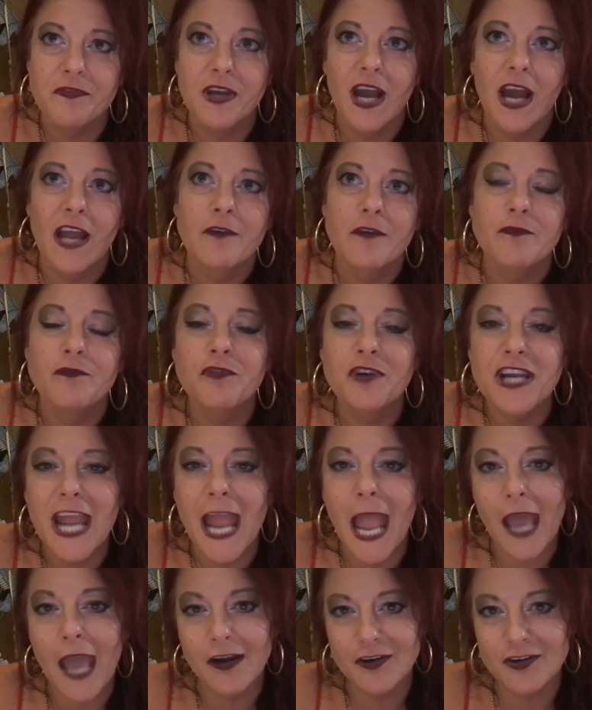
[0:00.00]
kind of re
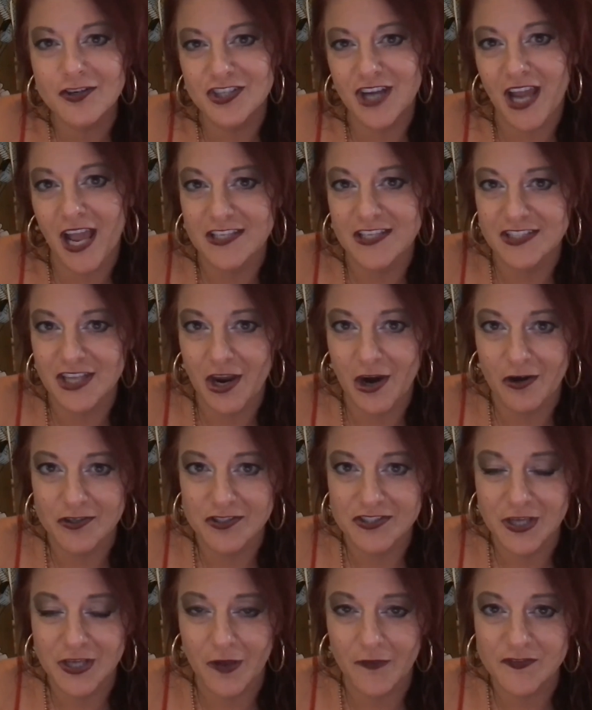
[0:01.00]
energize
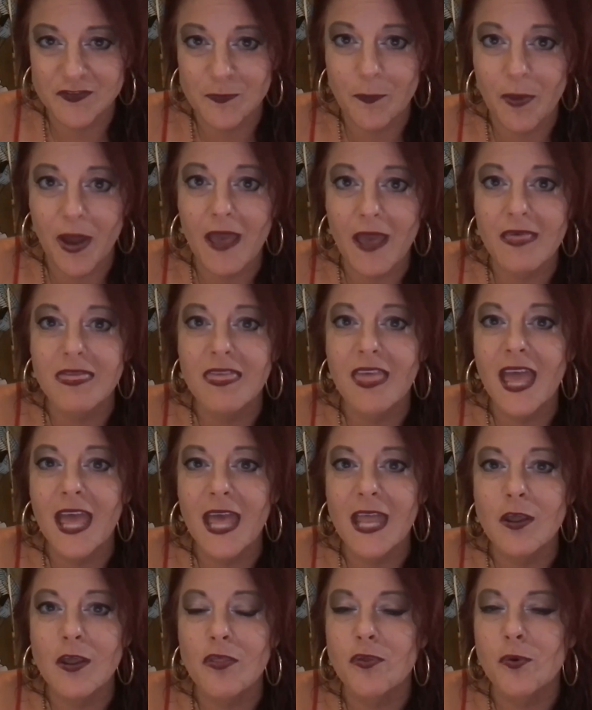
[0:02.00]
ourselves by
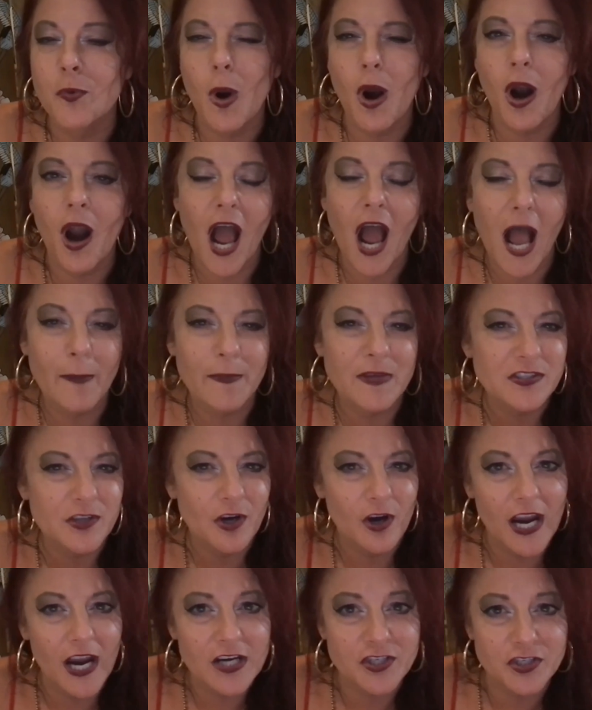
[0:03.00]
then through our hobbies,
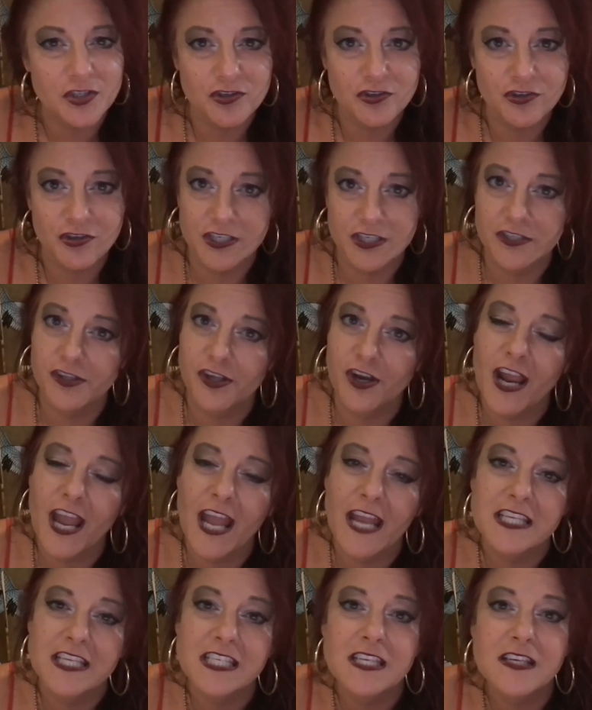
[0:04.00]
our extracurricular
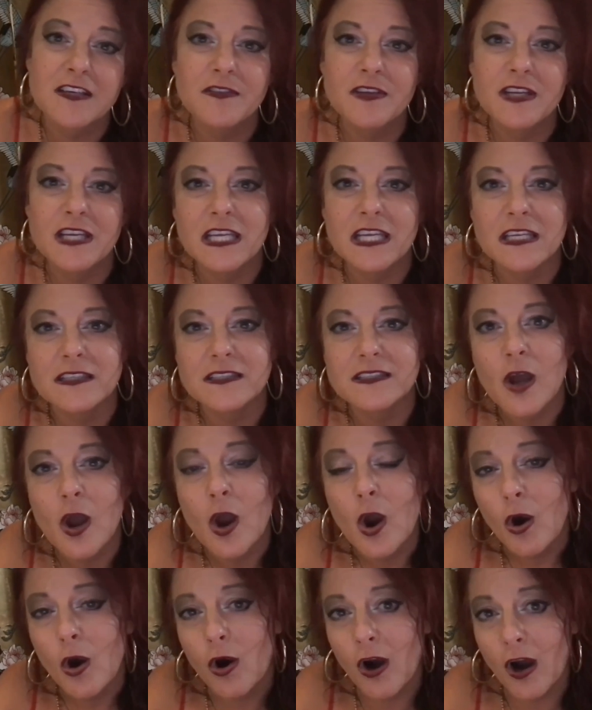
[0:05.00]
activities,
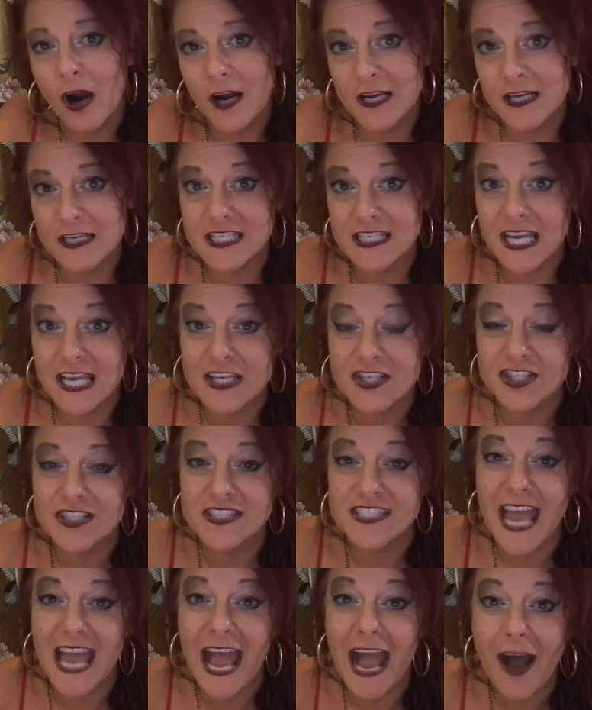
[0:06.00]
or our
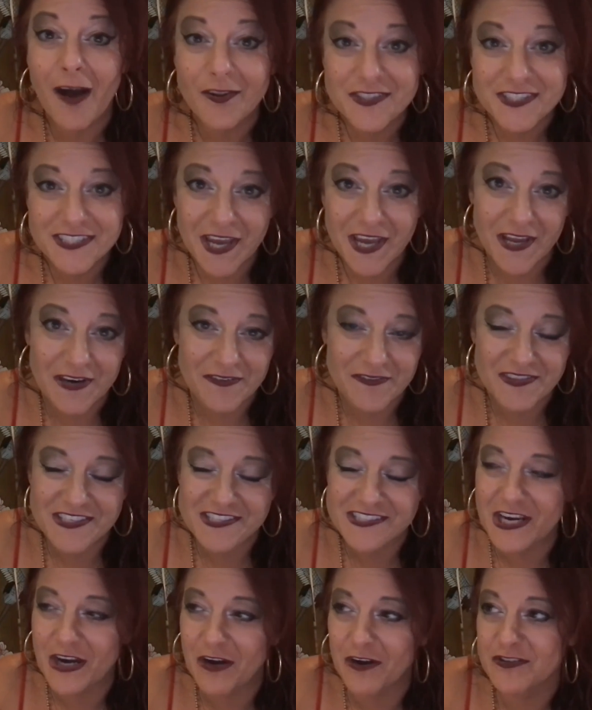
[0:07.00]
intentions outside of
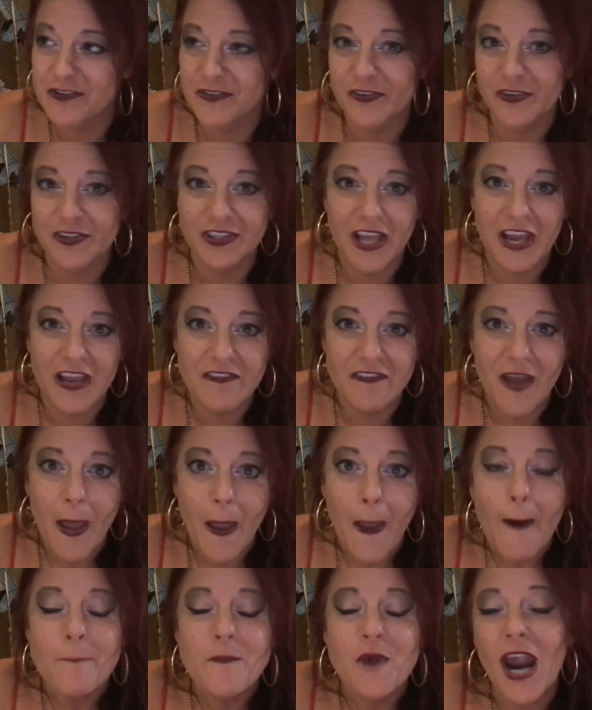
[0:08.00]
these areas of our life,
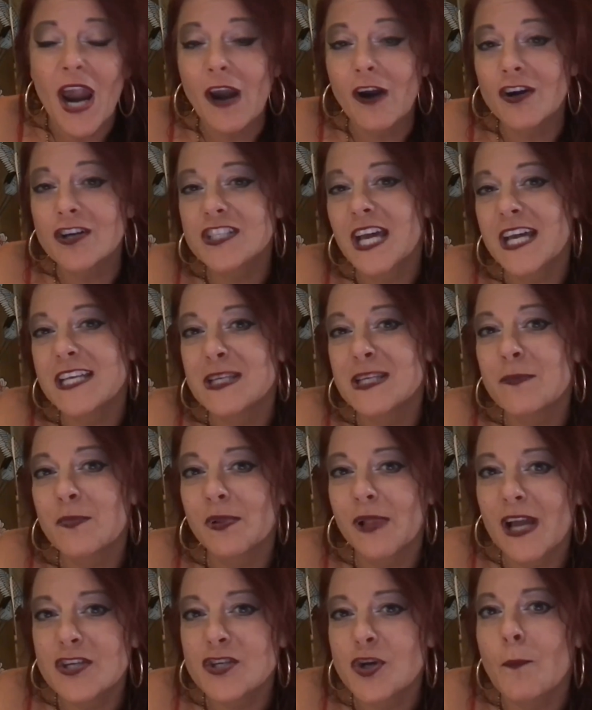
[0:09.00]
prioritizing
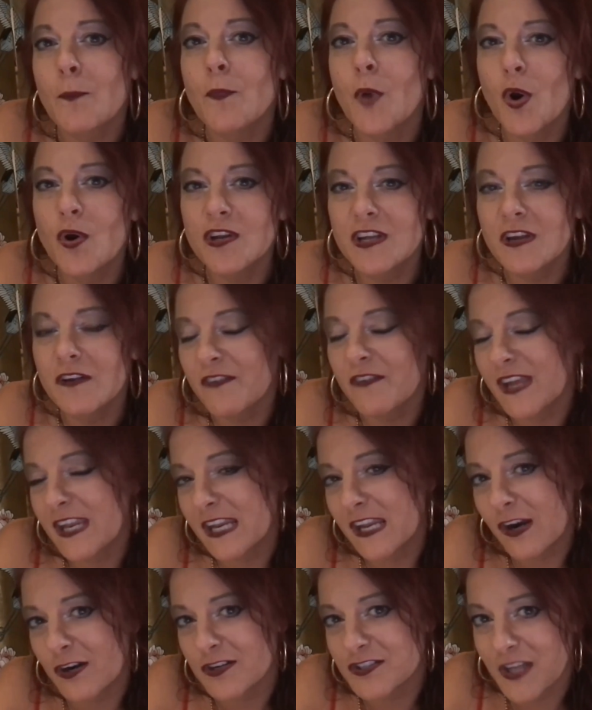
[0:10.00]
pleasure,
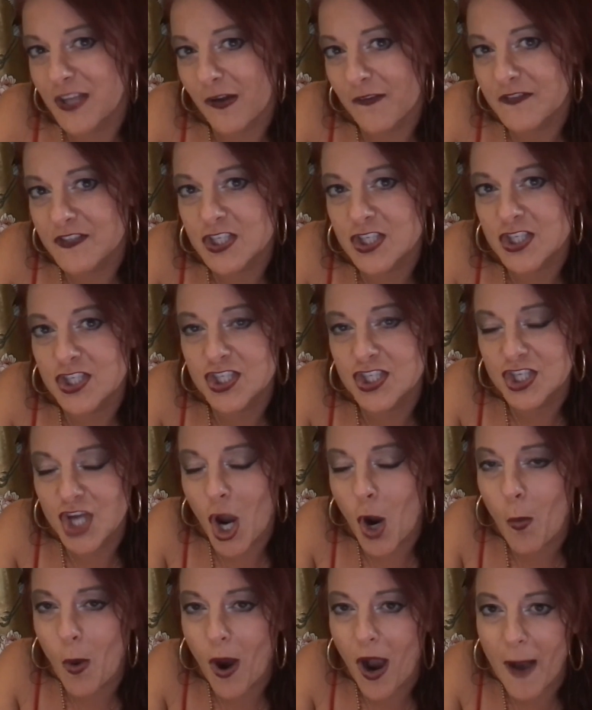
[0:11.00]
motivating ourselves to
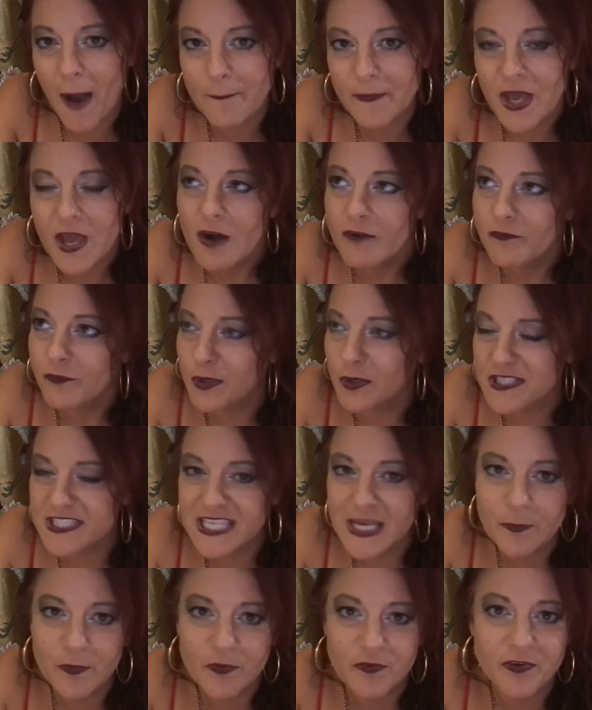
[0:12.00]
show up. For
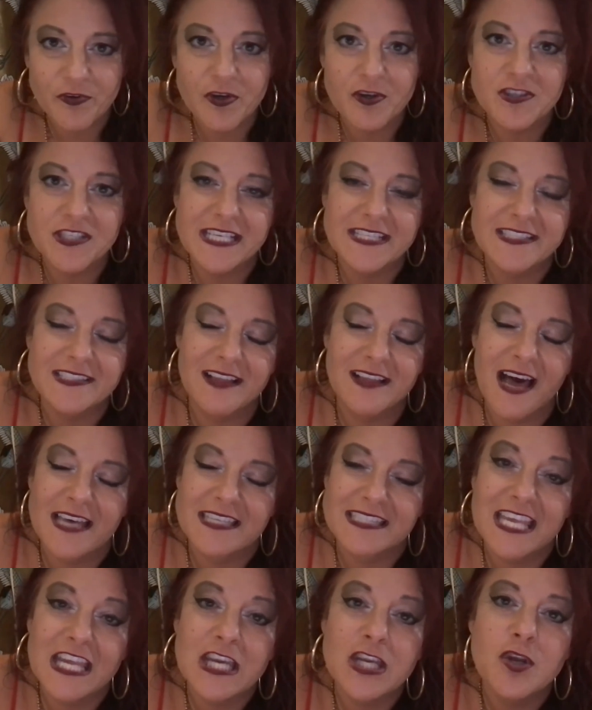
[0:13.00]
example, for your dance
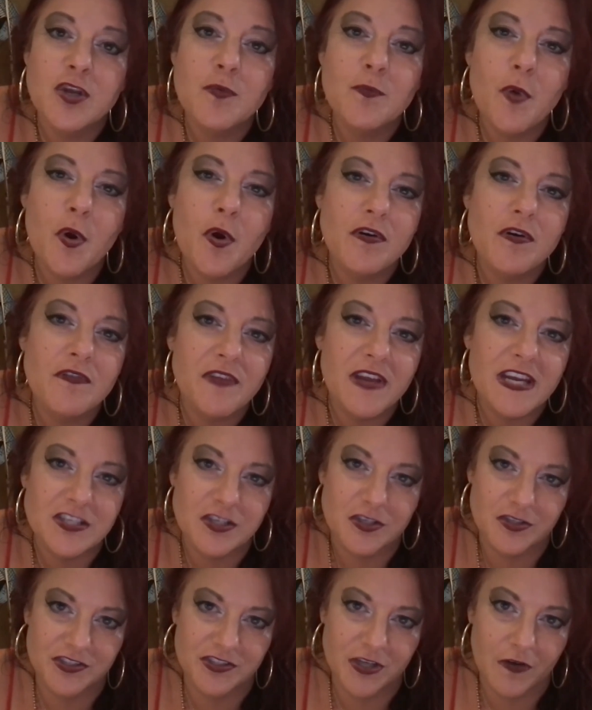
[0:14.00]
class, can you
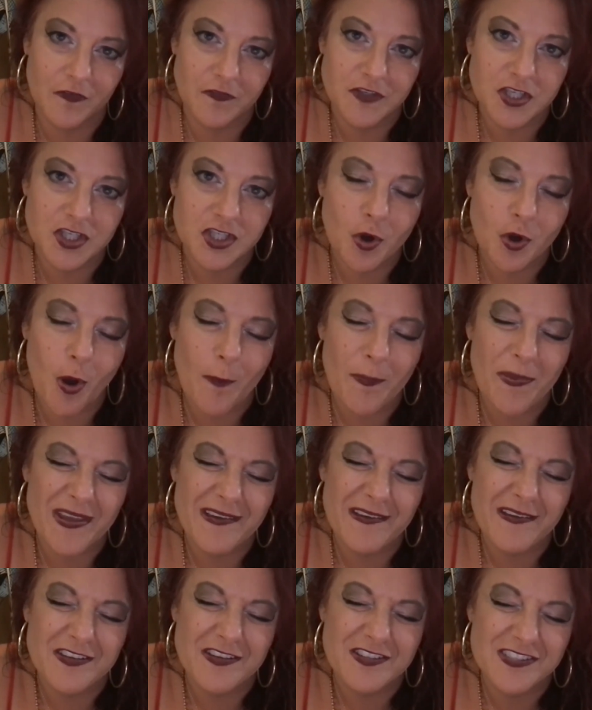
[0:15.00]
motivate yourself to show up
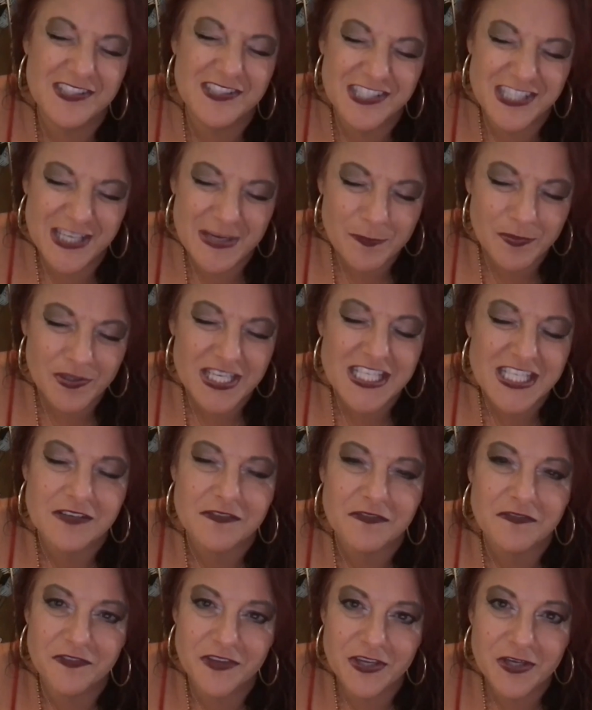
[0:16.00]
simply
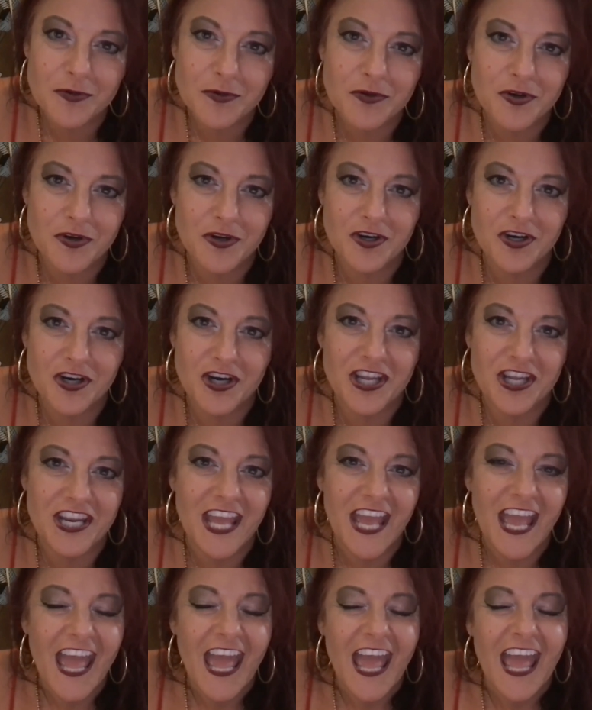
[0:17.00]
to feel good